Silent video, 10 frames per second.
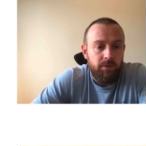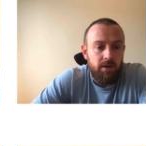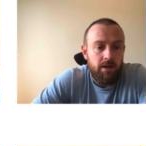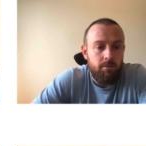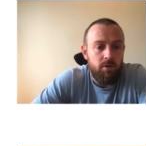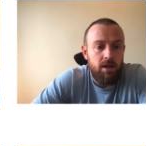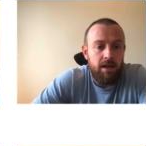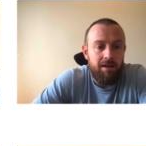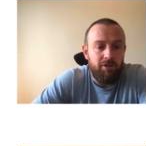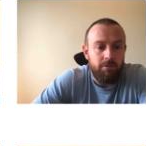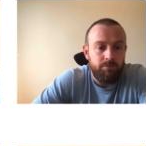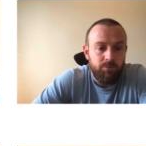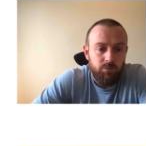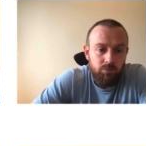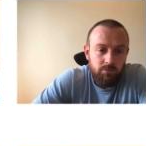Number 11.
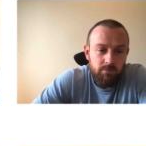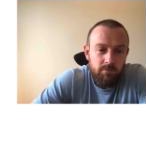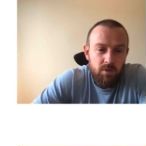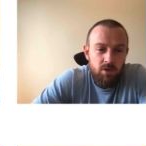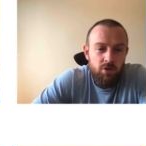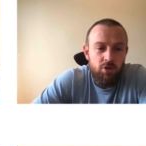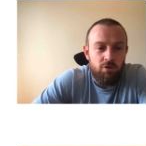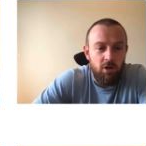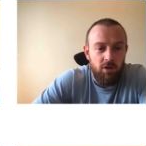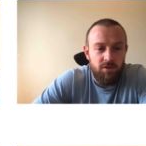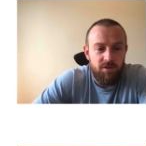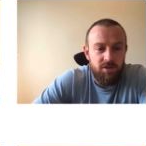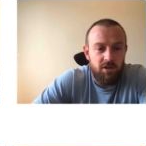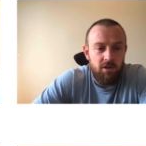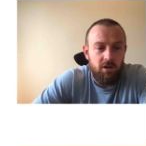Neurons
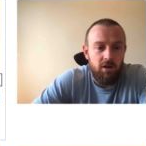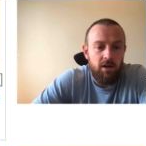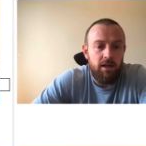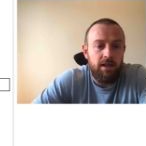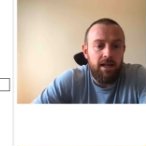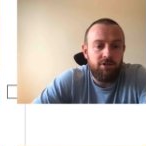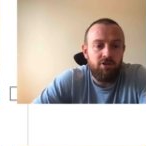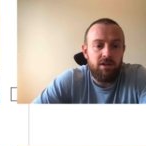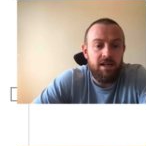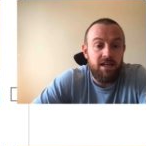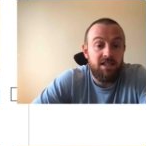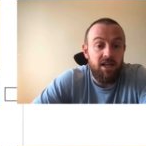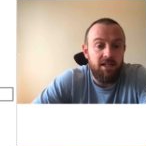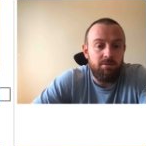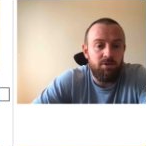are electrically
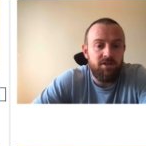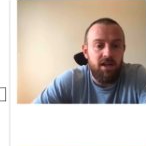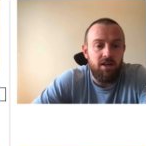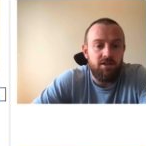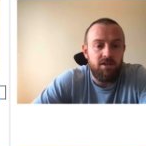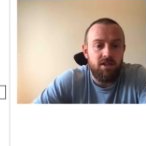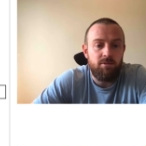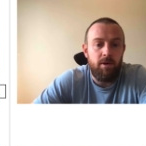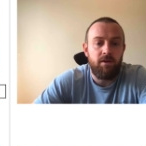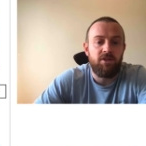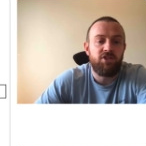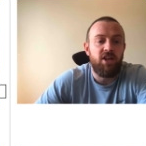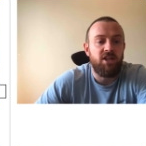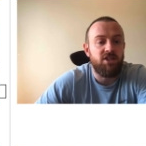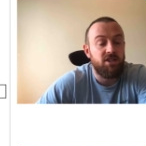excitable cells that experience
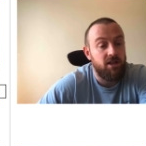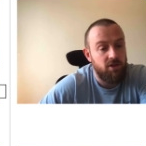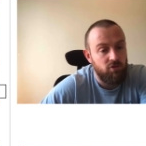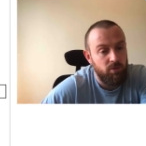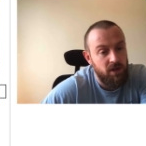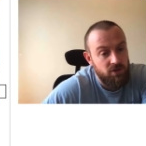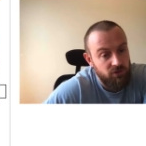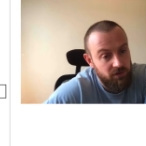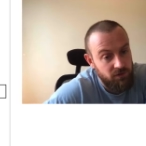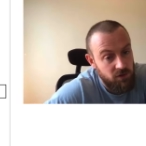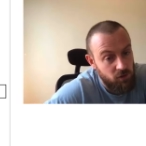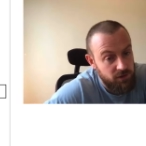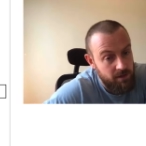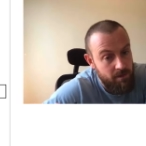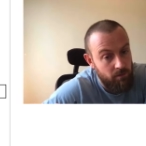changes in the electrical potential difference across
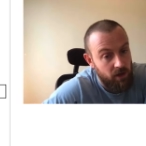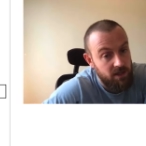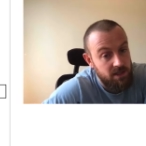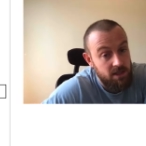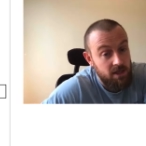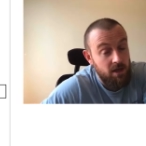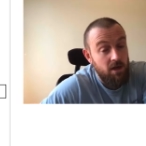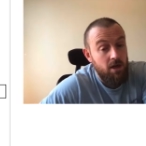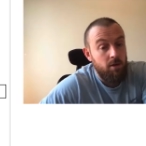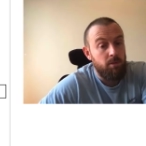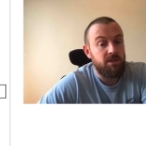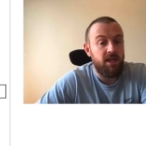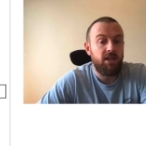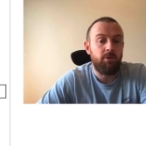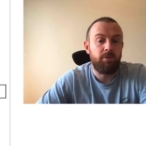their membranes.
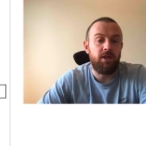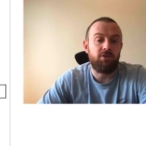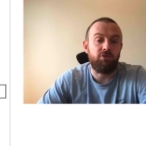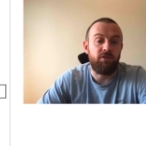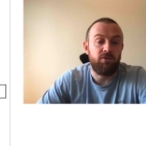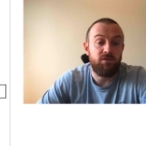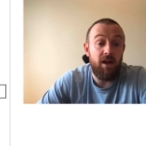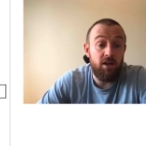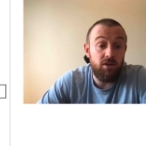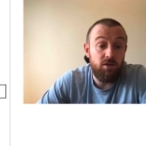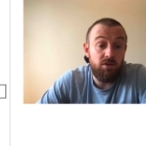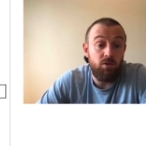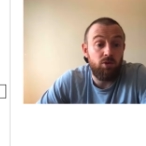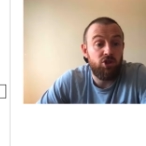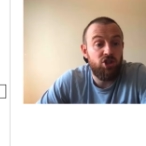Particular potential difference values
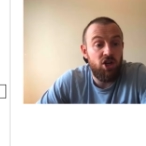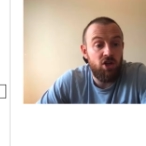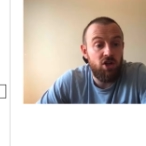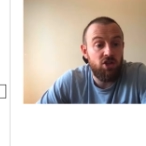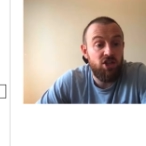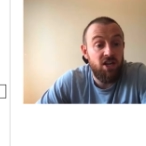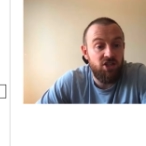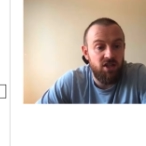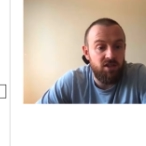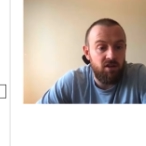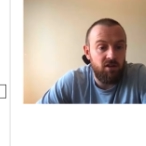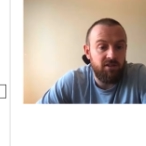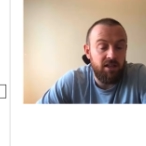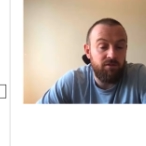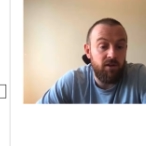or changes are
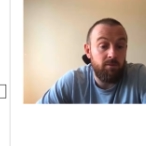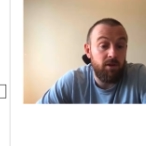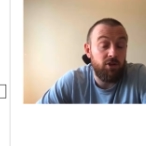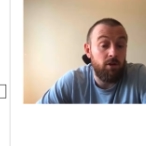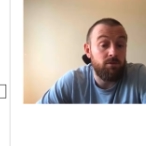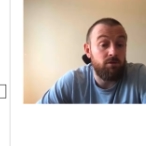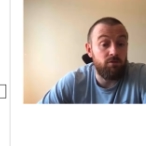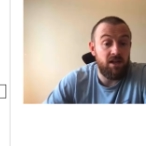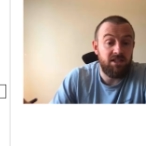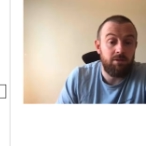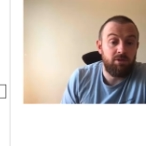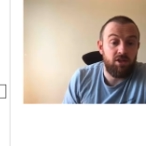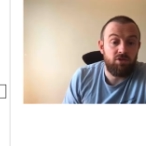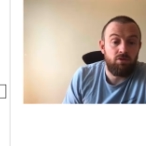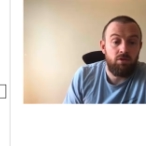identified by the terms resting
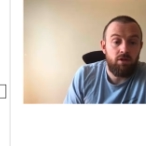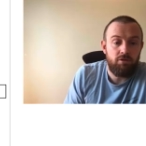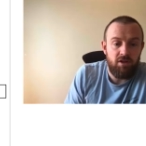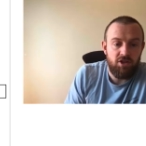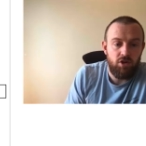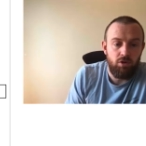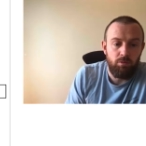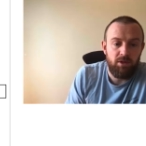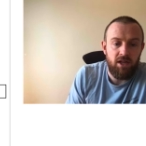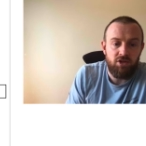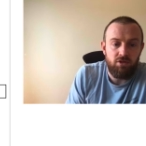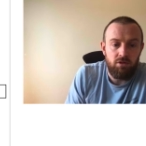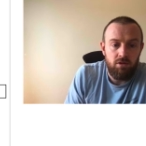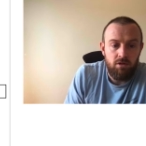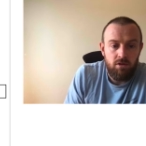potential, threshold potential,